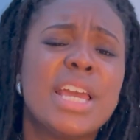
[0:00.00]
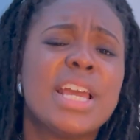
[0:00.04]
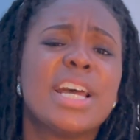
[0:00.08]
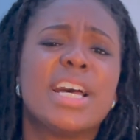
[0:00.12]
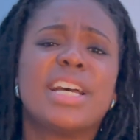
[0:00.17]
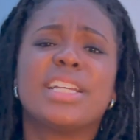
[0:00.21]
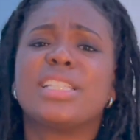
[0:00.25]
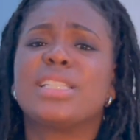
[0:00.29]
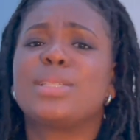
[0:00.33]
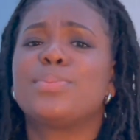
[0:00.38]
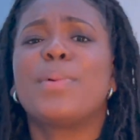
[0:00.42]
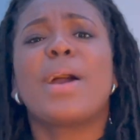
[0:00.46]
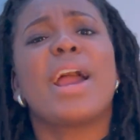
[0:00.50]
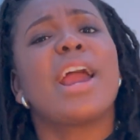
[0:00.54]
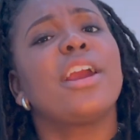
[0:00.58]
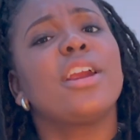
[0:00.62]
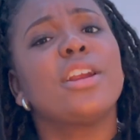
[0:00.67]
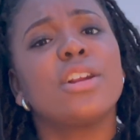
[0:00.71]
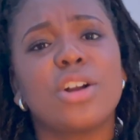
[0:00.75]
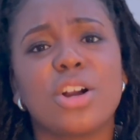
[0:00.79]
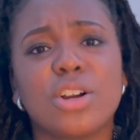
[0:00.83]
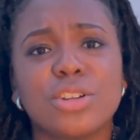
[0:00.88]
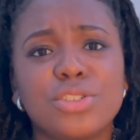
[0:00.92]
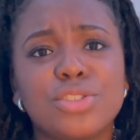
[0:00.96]

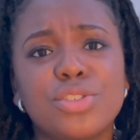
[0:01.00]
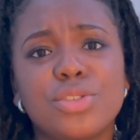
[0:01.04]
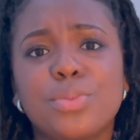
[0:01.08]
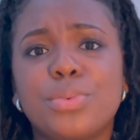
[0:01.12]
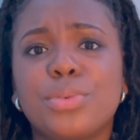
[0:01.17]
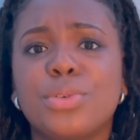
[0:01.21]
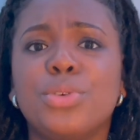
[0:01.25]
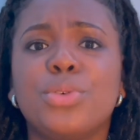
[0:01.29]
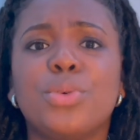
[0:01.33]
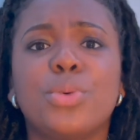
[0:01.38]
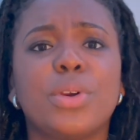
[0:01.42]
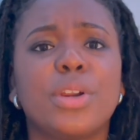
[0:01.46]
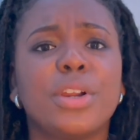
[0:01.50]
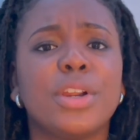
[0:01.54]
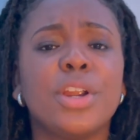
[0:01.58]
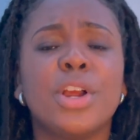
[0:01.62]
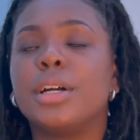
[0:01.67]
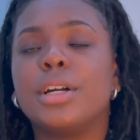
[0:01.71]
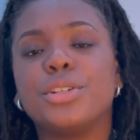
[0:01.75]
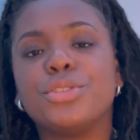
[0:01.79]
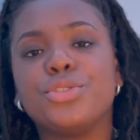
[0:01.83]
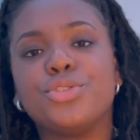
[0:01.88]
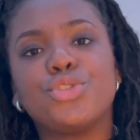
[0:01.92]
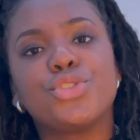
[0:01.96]
aspiring entrepreneur,
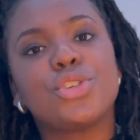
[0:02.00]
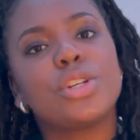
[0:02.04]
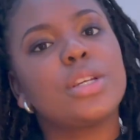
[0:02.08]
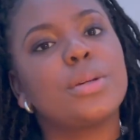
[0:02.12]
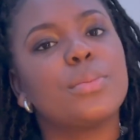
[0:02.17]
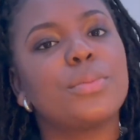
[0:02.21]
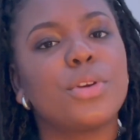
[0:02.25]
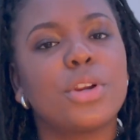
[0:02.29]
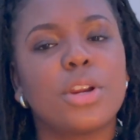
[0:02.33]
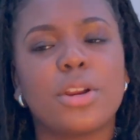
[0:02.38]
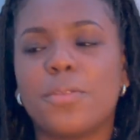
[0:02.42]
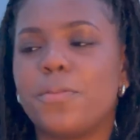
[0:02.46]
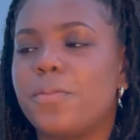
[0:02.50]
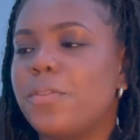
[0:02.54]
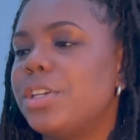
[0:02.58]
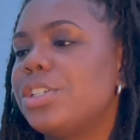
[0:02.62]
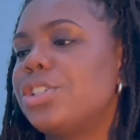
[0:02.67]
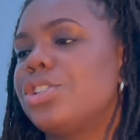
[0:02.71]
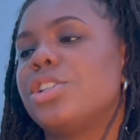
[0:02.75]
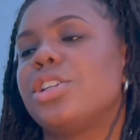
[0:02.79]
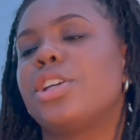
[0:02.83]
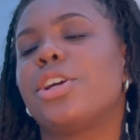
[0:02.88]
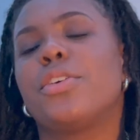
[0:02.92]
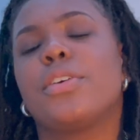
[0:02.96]
a dreamer, a
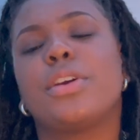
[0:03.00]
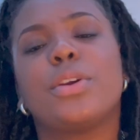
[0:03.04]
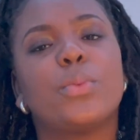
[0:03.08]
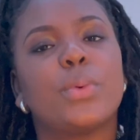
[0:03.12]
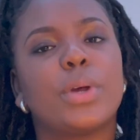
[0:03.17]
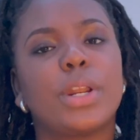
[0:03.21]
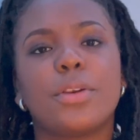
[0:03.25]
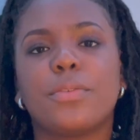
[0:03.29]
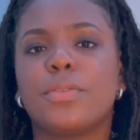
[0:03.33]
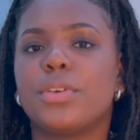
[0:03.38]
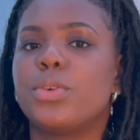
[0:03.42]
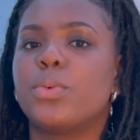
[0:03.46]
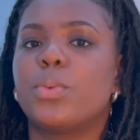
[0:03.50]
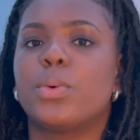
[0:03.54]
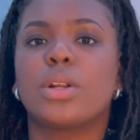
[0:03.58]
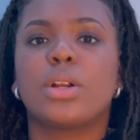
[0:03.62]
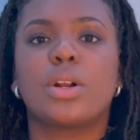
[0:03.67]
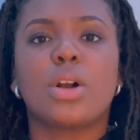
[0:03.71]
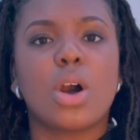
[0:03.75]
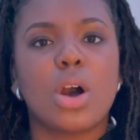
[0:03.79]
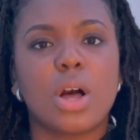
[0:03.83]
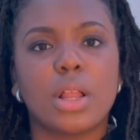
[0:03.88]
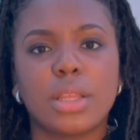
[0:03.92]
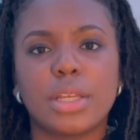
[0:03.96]
visionary, whatever you want to
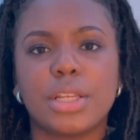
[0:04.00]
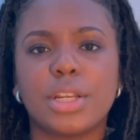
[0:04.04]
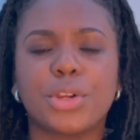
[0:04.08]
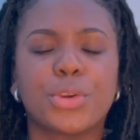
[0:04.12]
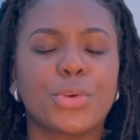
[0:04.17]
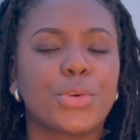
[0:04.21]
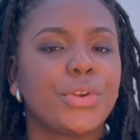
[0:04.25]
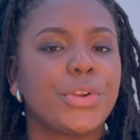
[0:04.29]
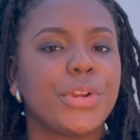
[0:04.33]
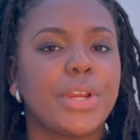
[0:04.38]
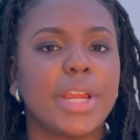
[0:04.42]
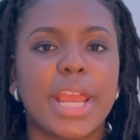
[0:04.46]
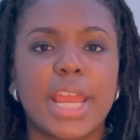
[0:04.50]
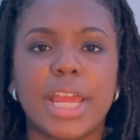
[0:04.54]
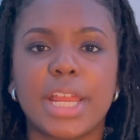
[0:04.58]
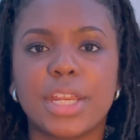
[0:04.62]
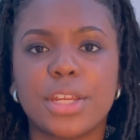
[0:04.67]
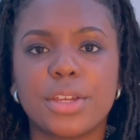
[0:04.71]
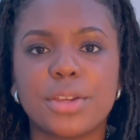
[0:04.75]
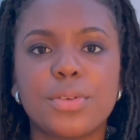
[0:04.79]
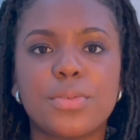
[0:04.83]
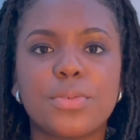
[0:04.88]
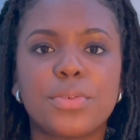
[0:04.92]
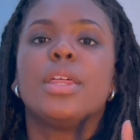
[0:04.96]
call it, a
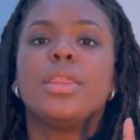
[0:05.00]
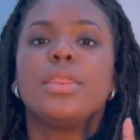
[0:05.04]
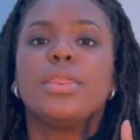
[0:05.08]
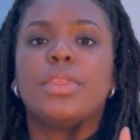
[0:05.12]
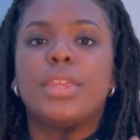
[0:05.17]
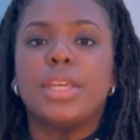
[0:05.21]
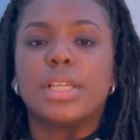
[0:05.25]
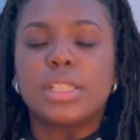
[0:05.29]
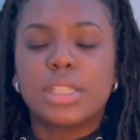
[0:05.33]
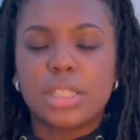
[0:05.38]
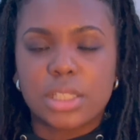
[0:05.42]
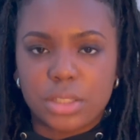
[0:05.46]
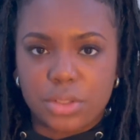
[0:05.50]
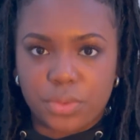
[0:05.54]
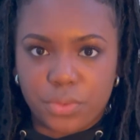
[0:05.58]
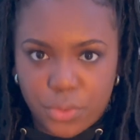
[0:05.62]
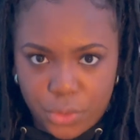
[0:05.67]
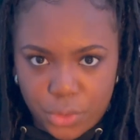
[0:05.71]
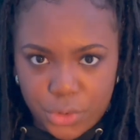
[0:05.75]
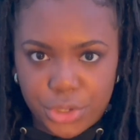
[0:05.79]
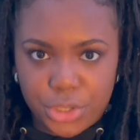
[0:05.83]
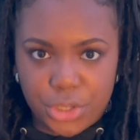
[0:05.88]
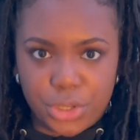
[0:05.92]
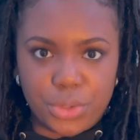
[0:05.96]
creative, this is
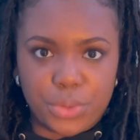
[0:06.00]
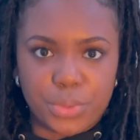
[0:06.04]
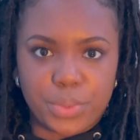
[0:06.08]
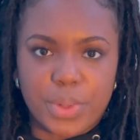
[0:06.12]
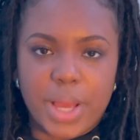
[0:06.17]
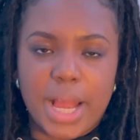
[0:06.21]
for you.